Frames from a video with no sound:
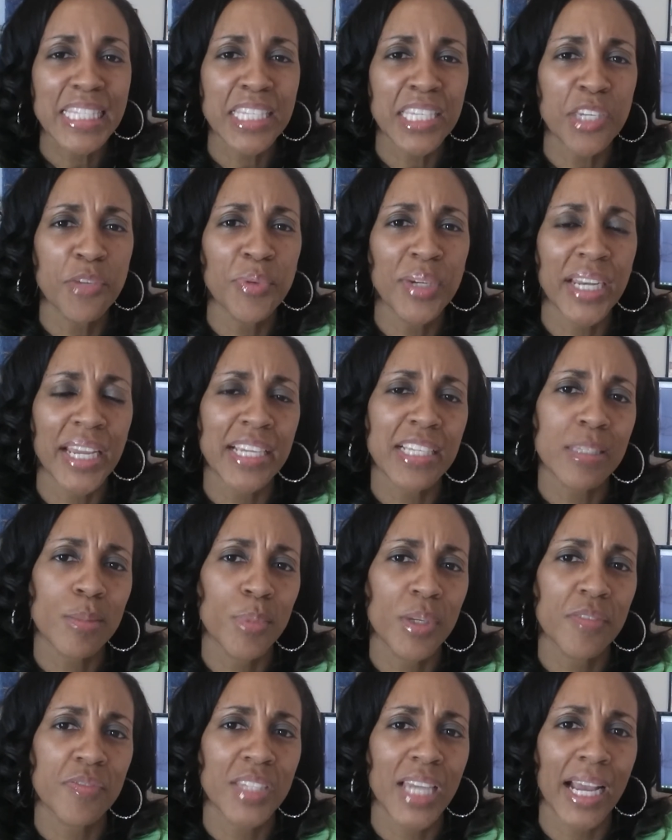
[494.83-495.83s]

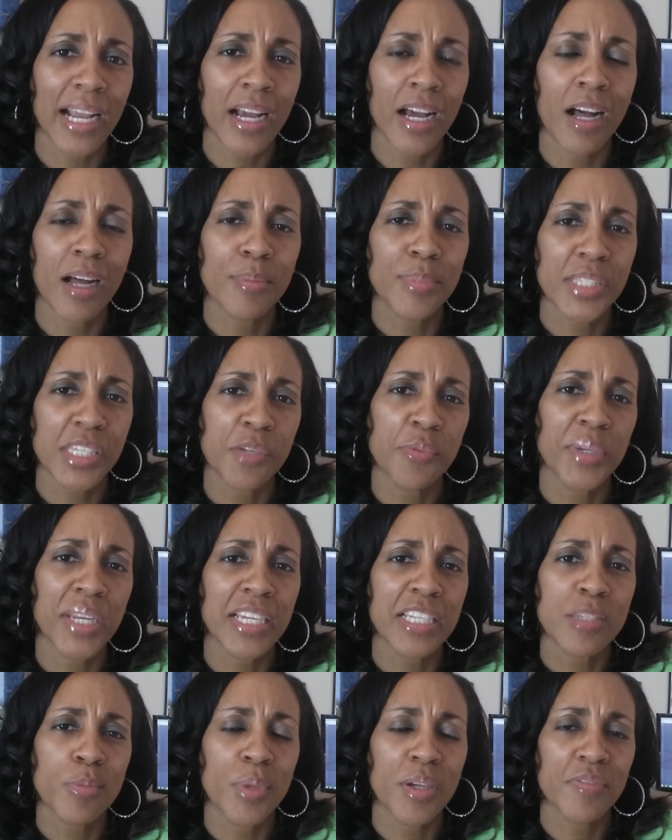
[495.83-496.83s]
treneesmith.com,
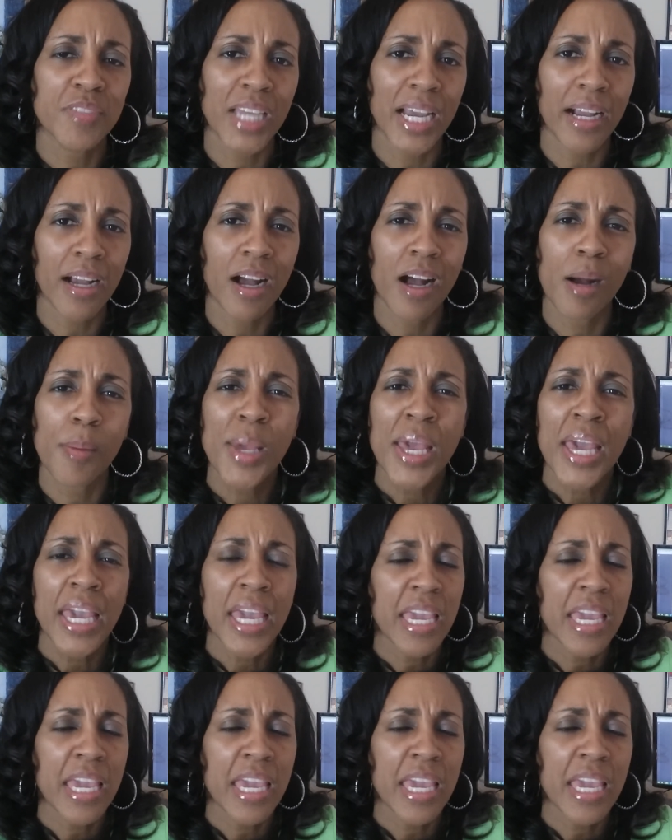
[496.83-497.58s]
treneesmith.com.